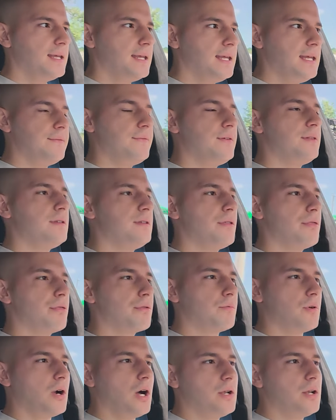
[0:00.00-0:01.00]
Even the
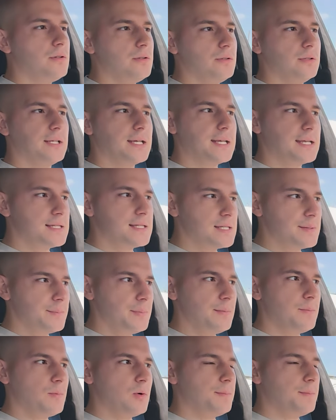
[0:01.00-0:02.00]
throttle, like it's a
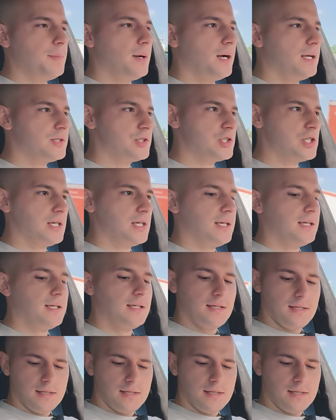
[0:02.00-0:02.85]
bit more punchy.